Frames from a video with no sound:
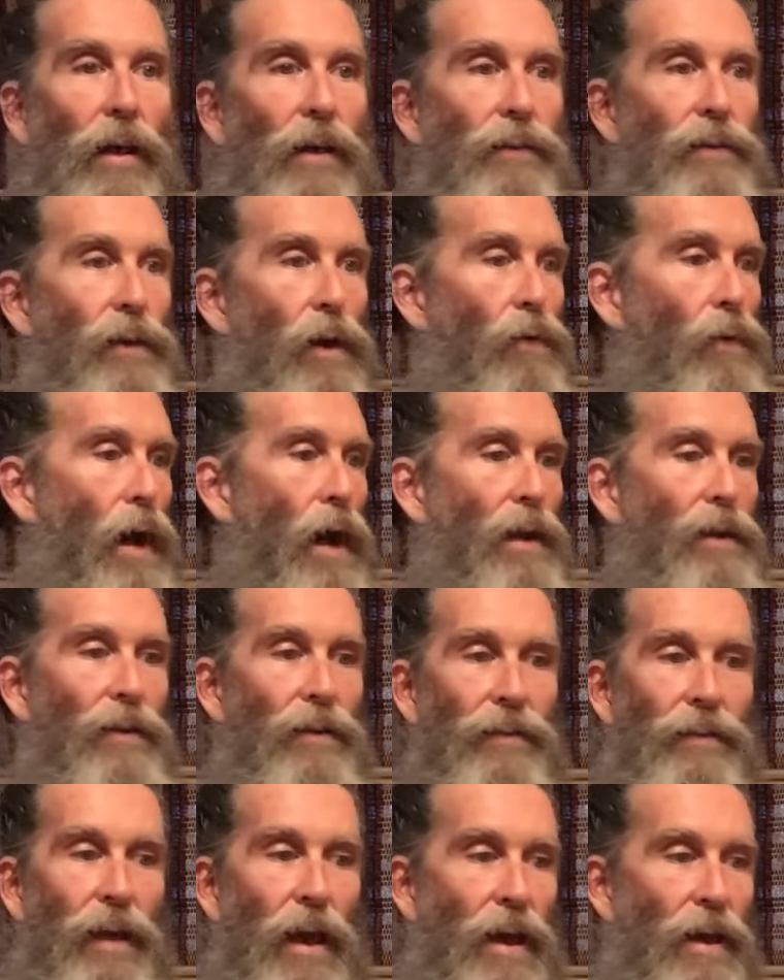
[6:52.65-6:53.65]
So I
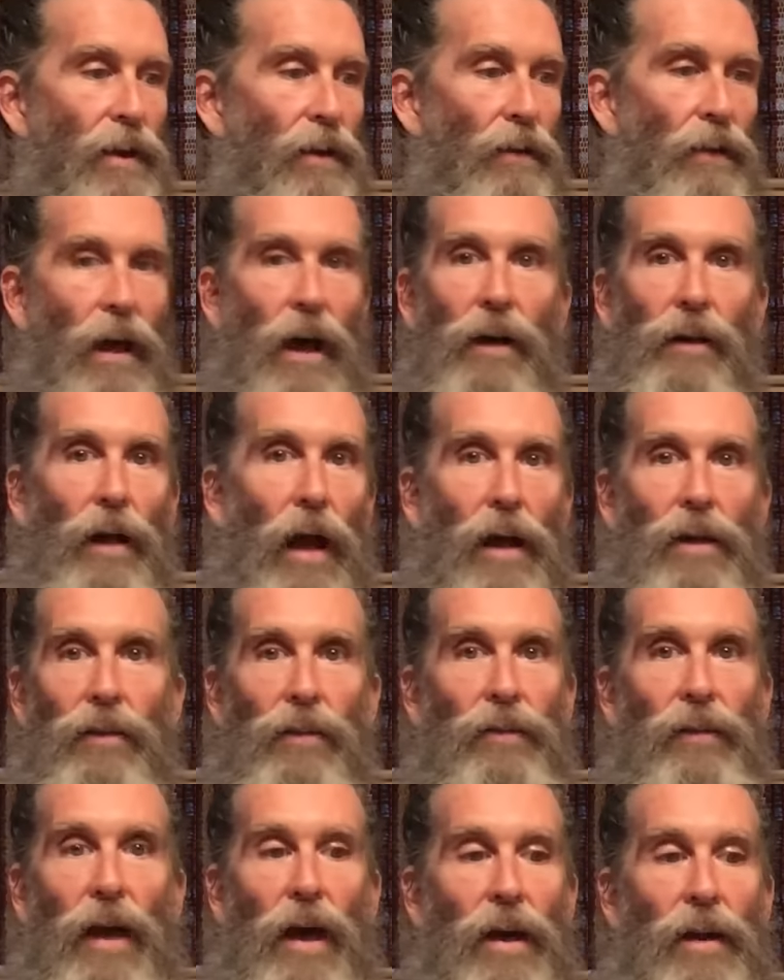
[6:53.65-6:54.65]
just kind of locked, I
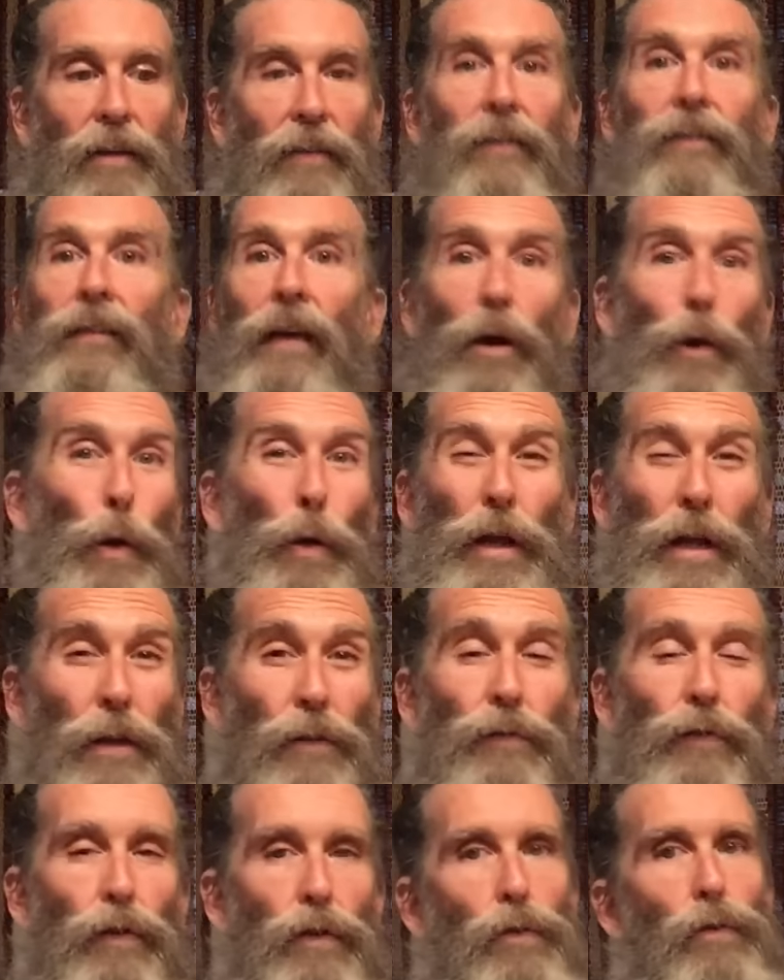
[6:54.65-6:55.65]
just kind of settled
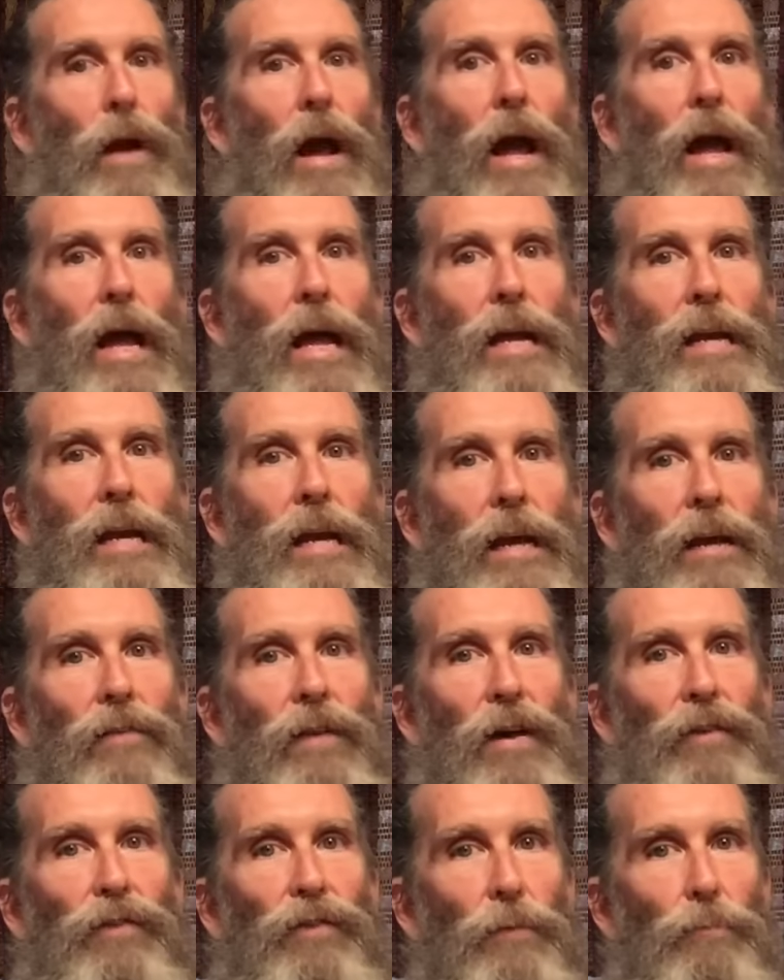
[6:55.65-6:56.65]
in for the ride.
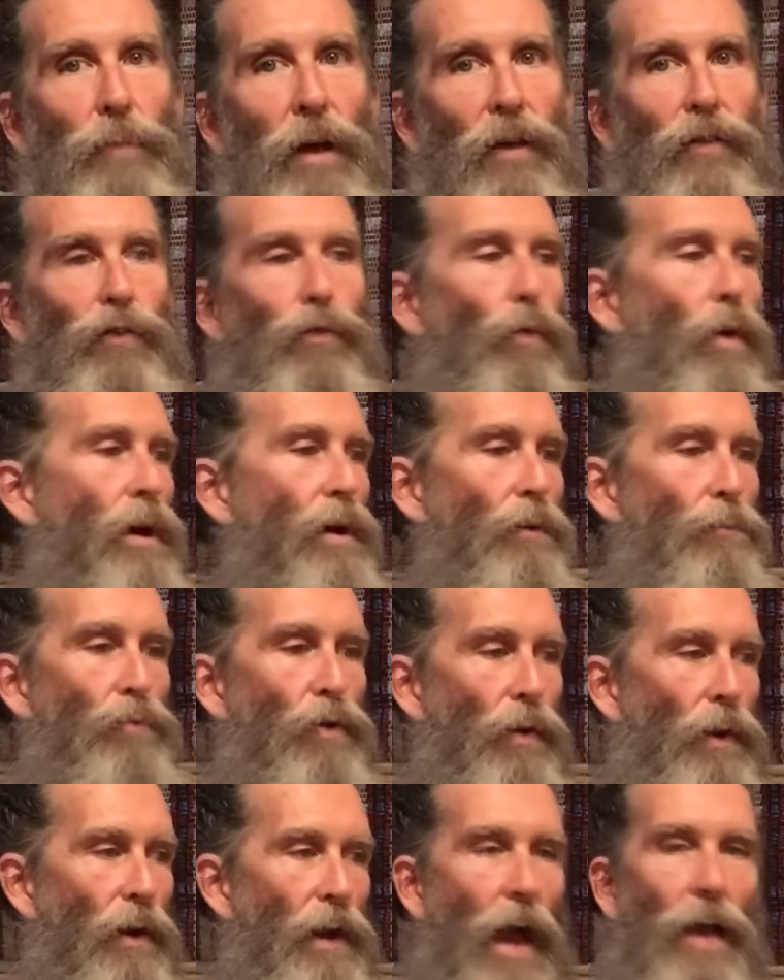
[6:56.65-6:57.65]
That's the best way to
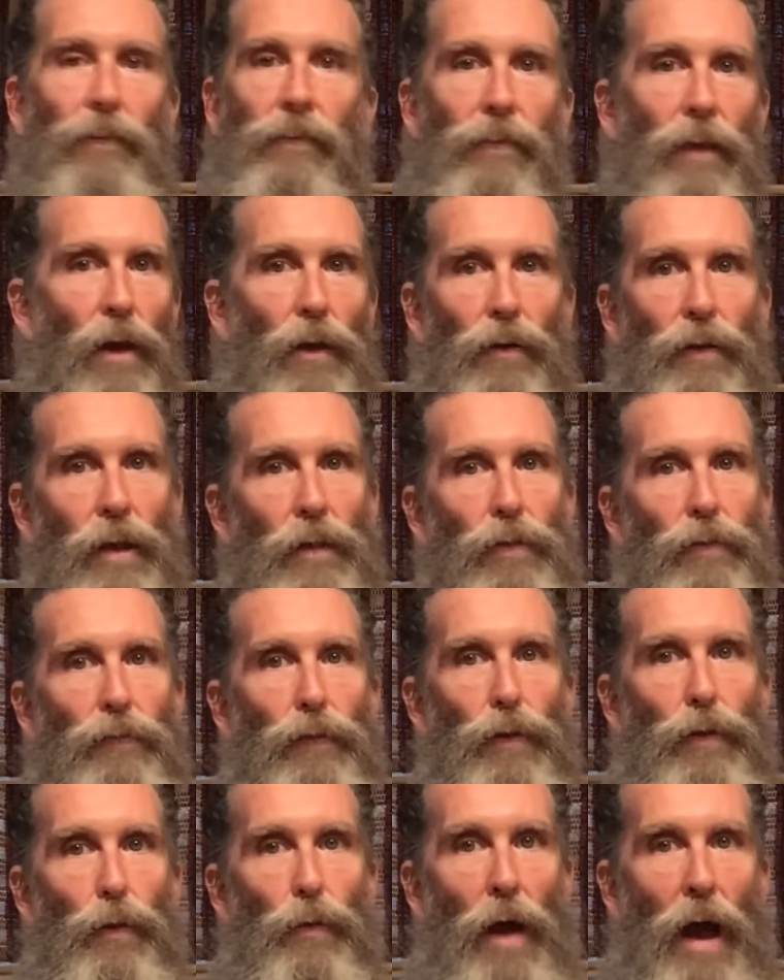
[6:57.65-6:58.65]
put it. I settled in
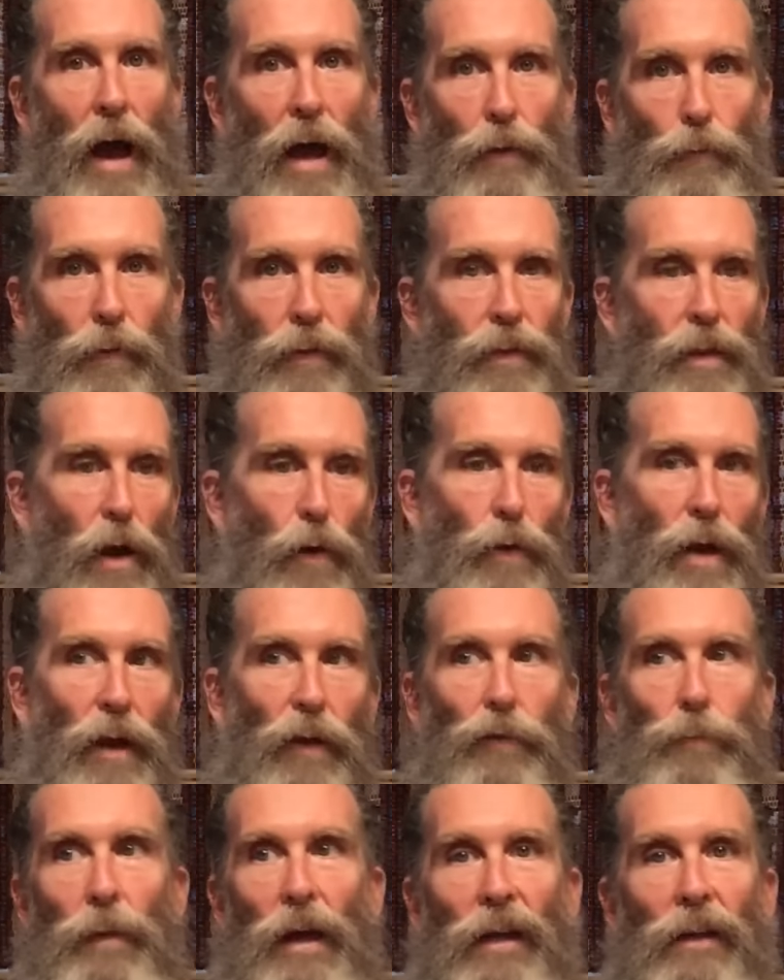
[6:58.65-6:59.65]
for the ride with no
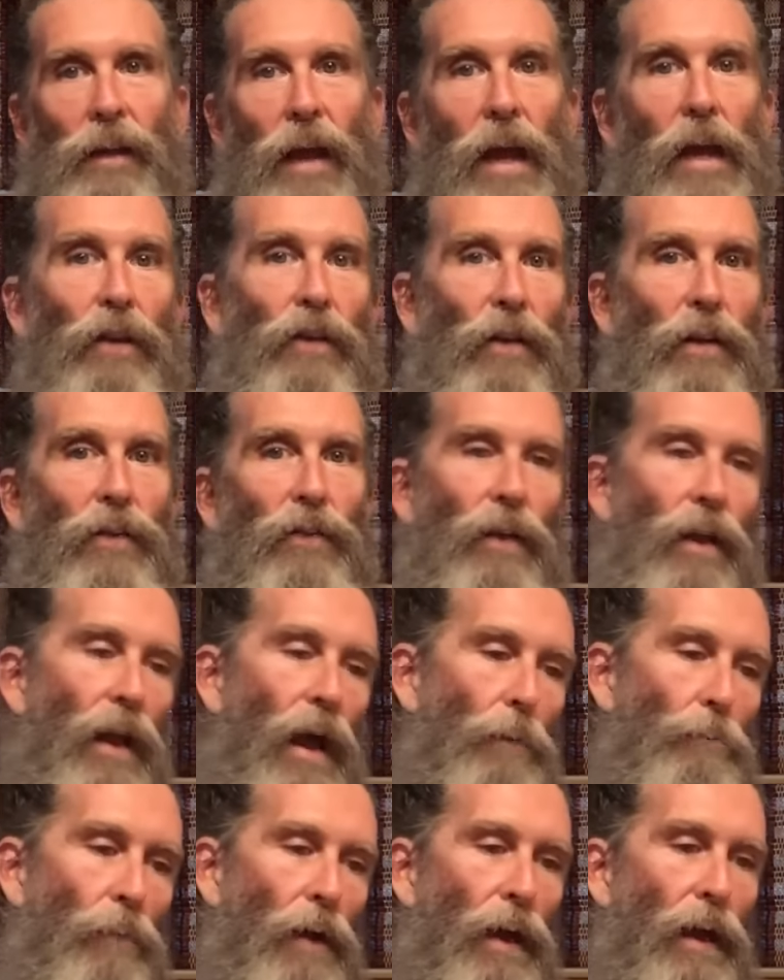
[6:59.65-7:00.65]
expectations. And
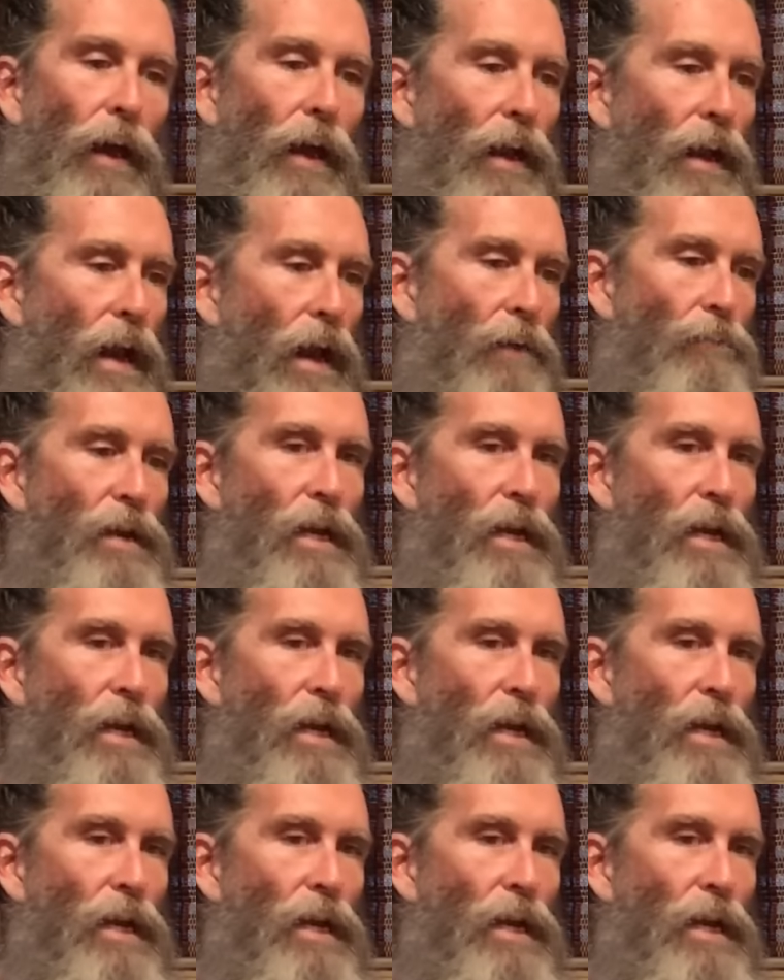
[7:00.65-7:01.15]
I'm, and I